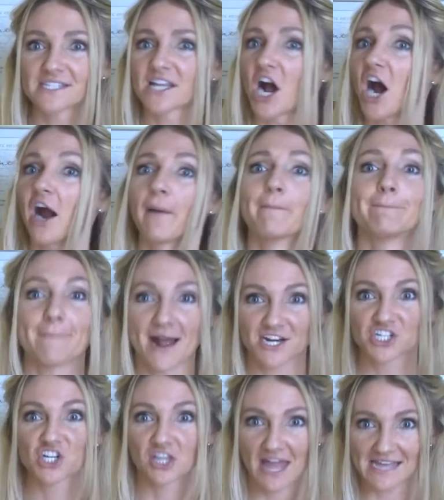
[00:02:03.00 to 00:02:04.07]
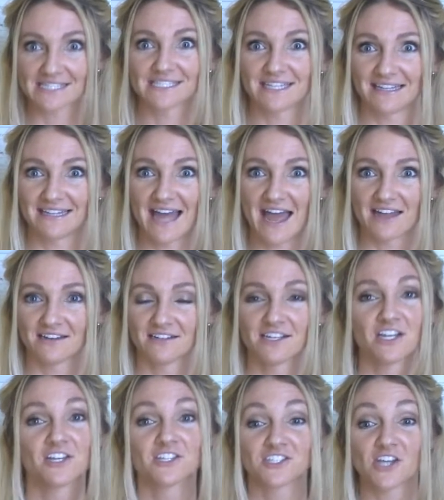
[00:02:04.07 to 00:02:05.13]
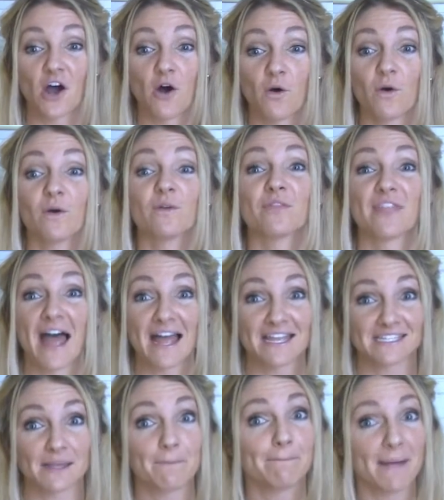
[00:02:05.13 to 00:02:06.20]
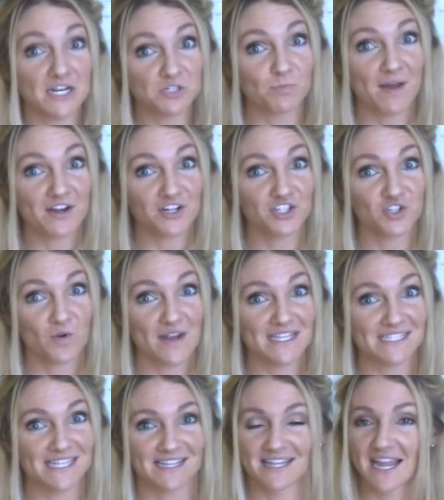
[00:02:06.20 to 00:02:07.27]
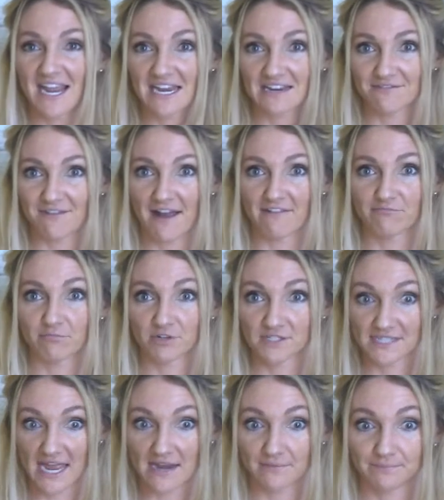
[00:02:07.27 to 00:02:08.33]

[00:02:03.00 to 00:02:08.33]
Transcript: are much less than that. So that is a much better choice than the 85%.